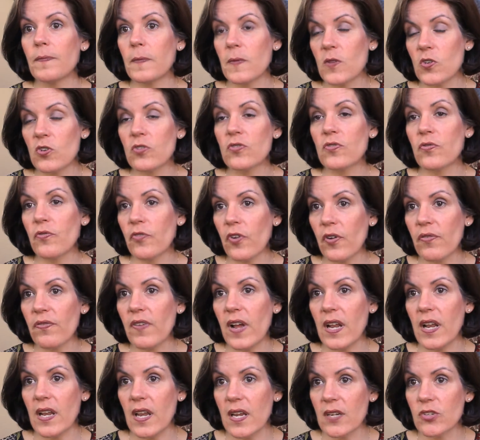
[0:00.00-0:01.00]
just for
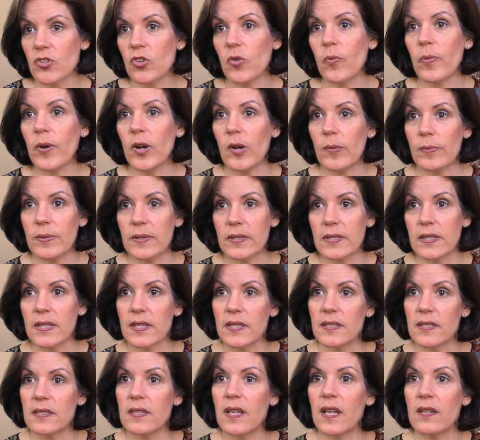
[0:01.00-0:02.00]
financial purposes,